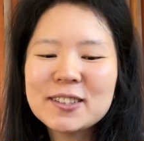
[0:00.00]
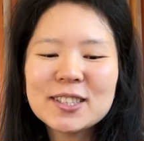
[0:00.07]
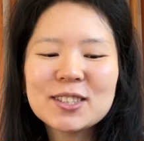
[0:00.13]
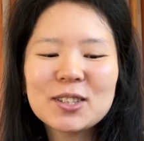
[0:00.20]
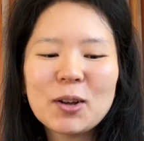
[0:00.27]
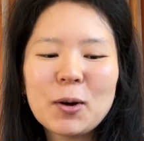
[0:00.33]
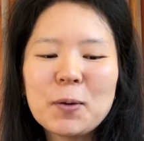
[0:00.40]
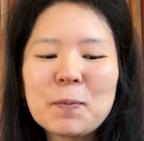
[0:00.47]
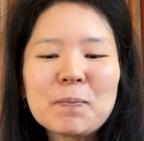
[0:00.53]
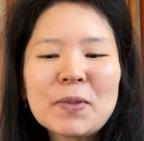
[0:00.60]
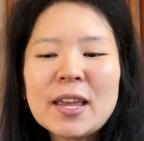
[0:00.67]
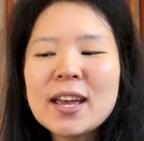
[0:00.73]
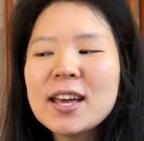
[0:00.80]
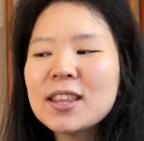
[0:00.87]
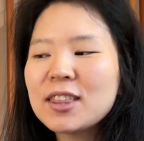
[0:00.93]
So
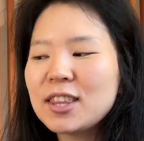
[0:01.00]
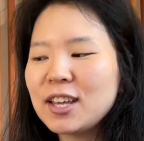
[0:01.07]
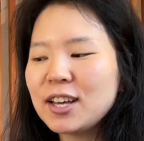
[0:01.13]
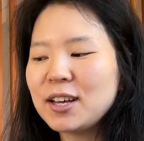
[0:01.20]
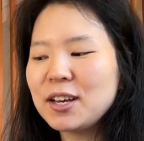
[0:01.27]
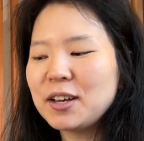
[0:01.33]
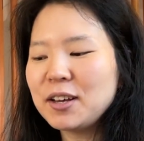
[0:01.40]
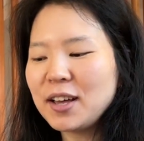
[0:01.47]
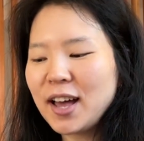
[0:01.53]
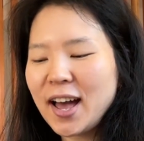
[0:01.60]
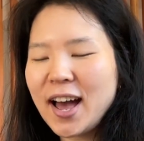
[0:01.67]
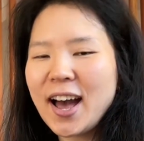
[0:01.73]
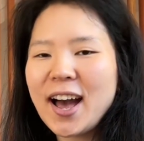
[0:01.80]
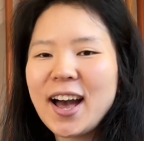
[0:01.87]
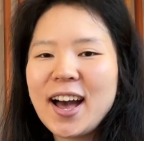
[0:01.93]

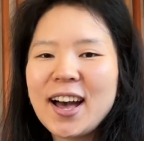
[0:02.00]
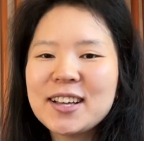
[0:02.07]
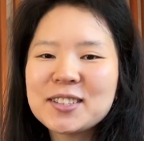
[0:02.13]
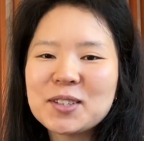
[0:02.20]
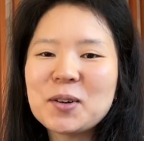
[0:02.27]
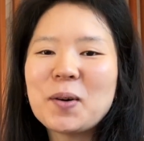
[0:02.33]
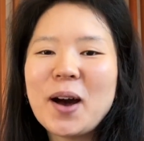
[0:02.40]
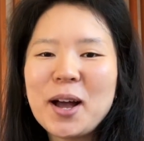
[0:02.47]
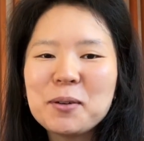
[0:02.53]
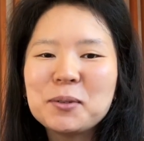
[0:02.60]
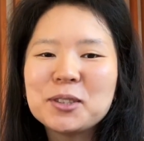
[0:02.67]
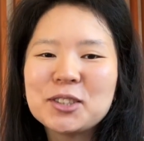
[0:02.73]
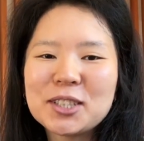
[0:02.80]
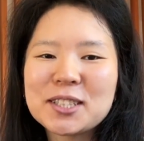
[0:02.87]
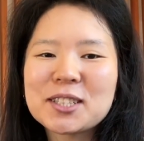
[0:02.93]
I
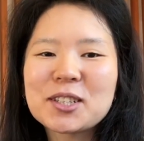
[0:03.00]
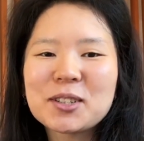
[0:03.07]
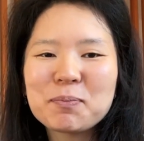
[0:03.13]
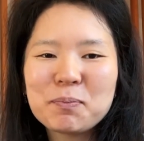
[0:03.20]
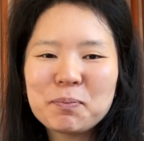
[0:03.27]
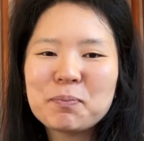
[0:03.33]
will just